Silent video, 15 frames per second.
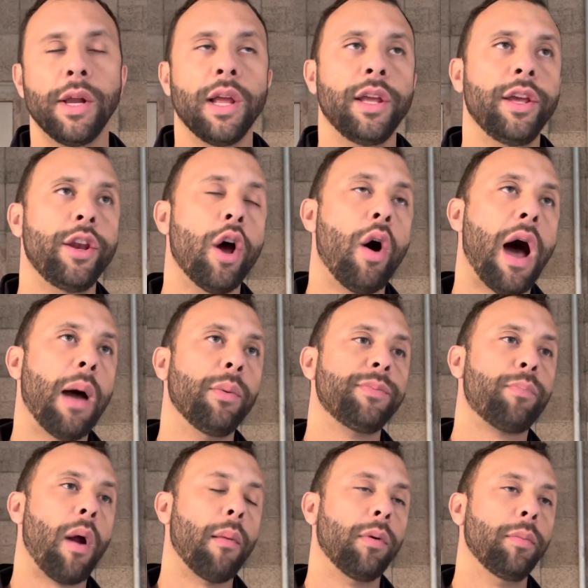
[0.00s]
You know, I
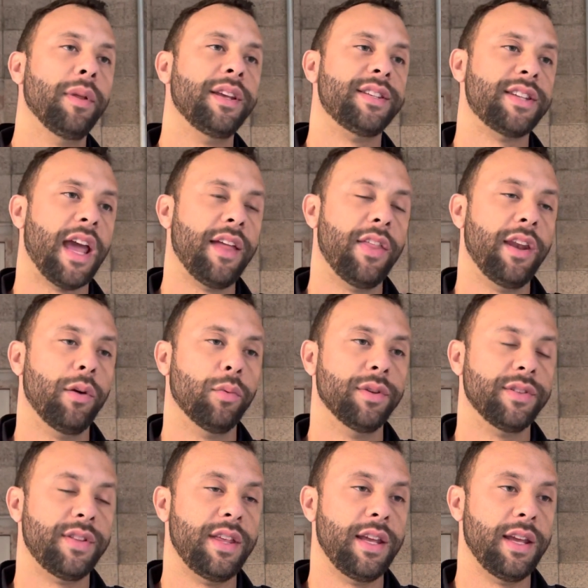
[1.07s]
would probably say that it
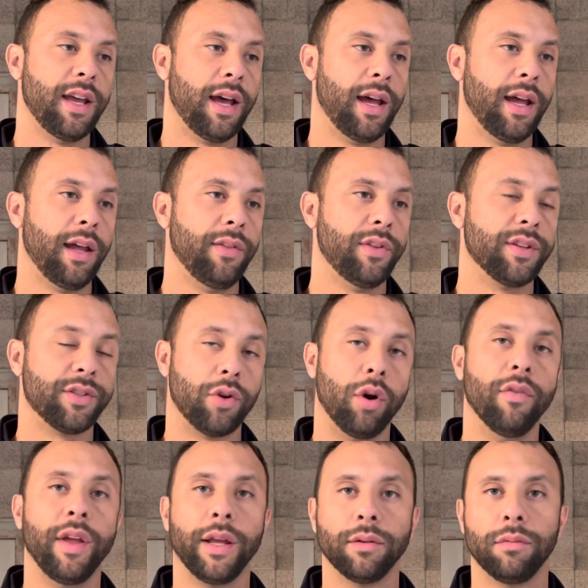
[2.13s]
was the
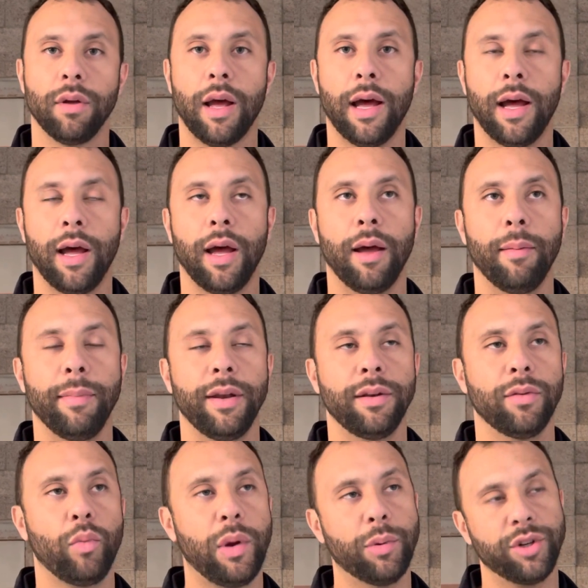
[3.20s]
serving,
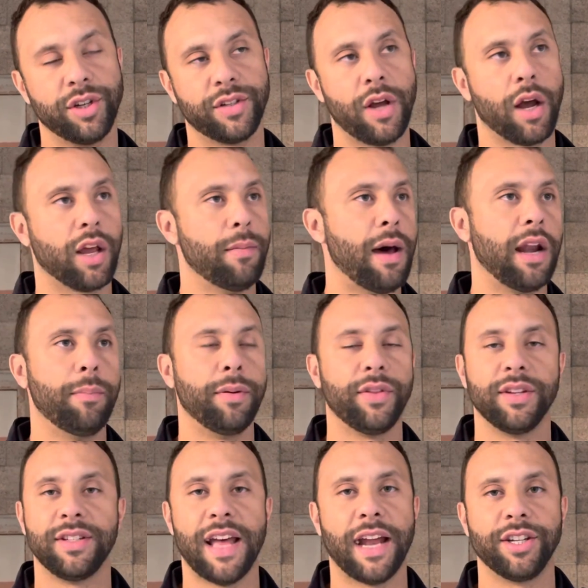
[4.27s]
and we were just talking about it, but
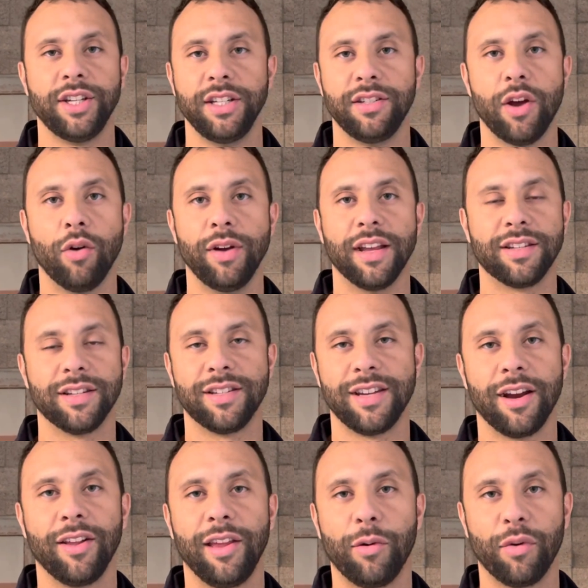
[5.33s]
the stat sheets don't
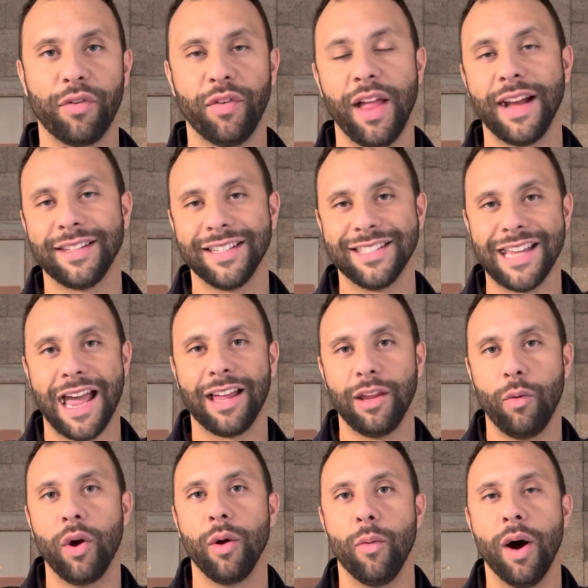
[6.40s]
necessarily reflect
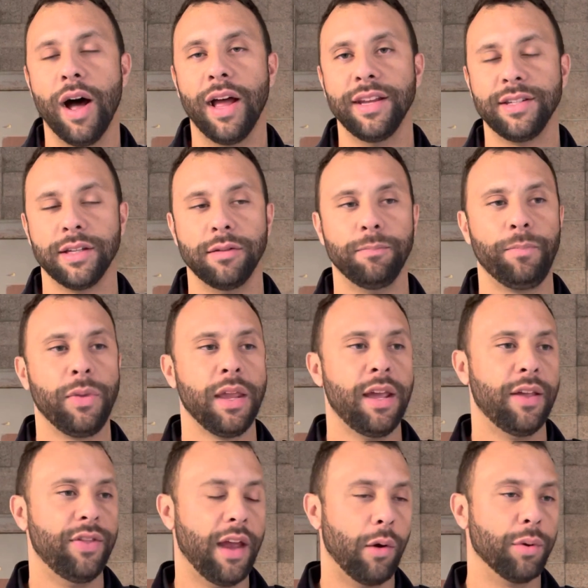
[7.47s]
exactly what it was, and
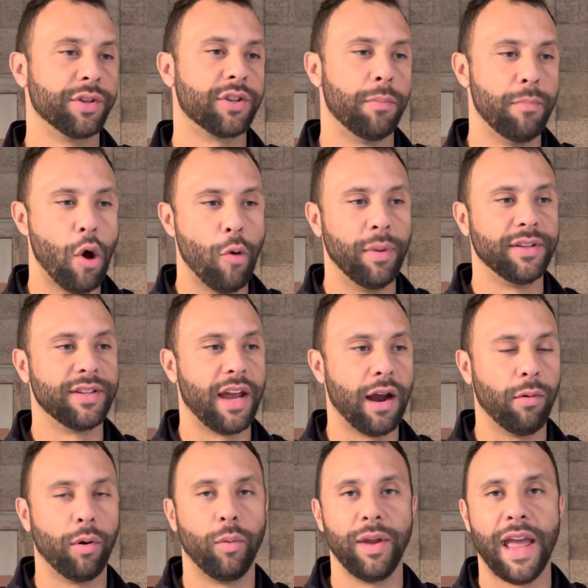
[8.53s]
there were some moments
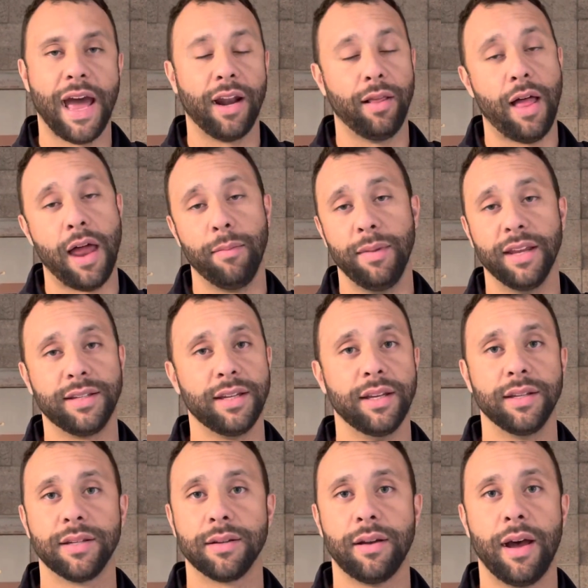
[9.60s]
there where we had a lot of
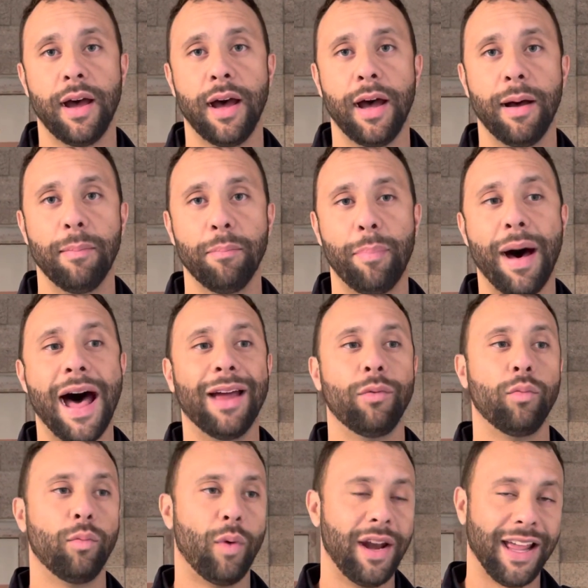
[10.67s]
misses, but
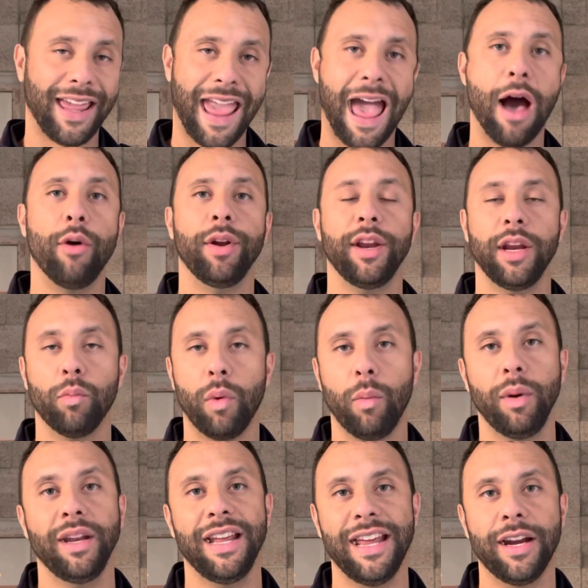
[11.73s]
when it counted and when
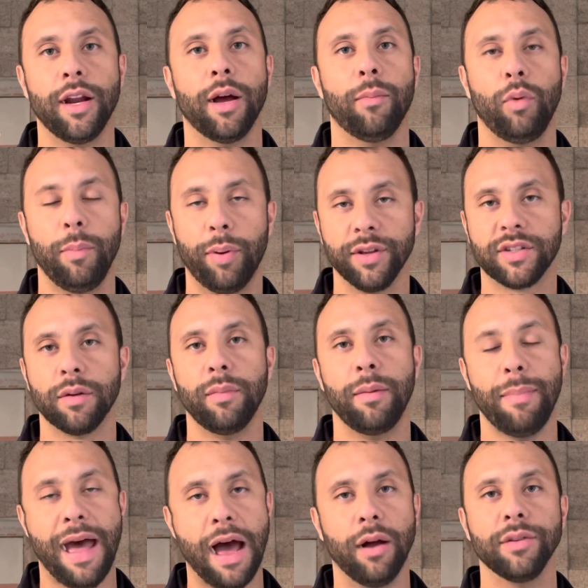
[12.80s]
we needed them, we put some
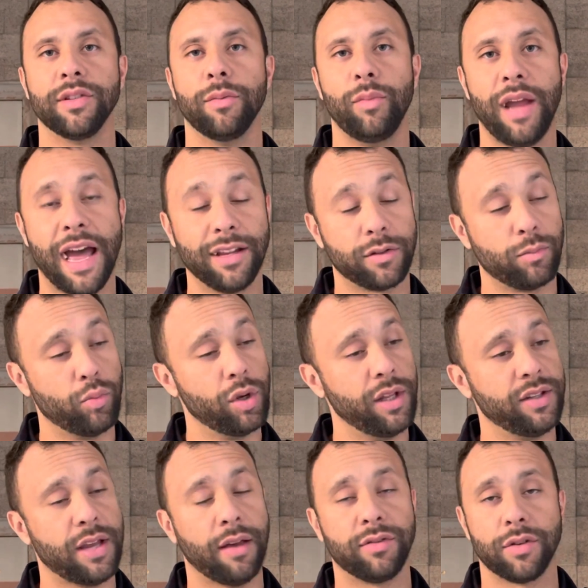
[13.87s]
in bounds, and we had some
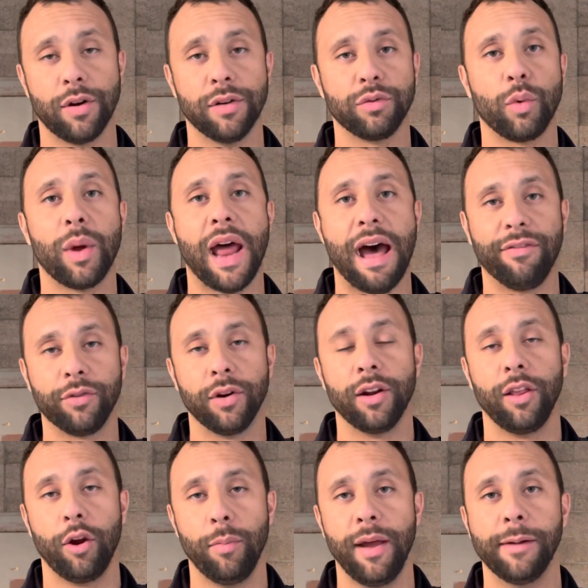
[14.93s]
really tough serves. We went after it
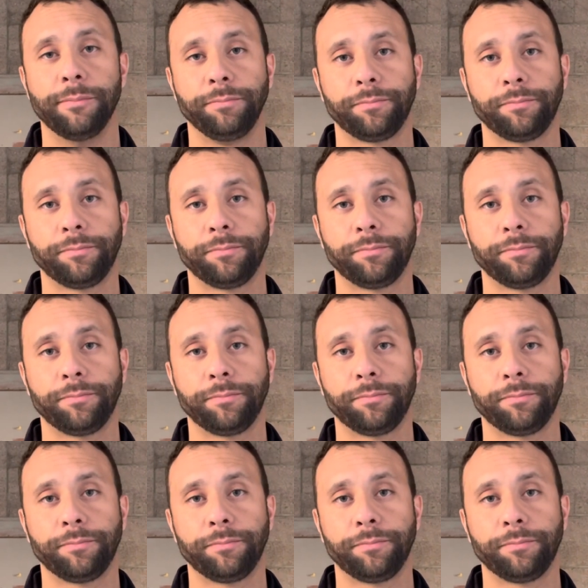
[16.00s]
a little bit.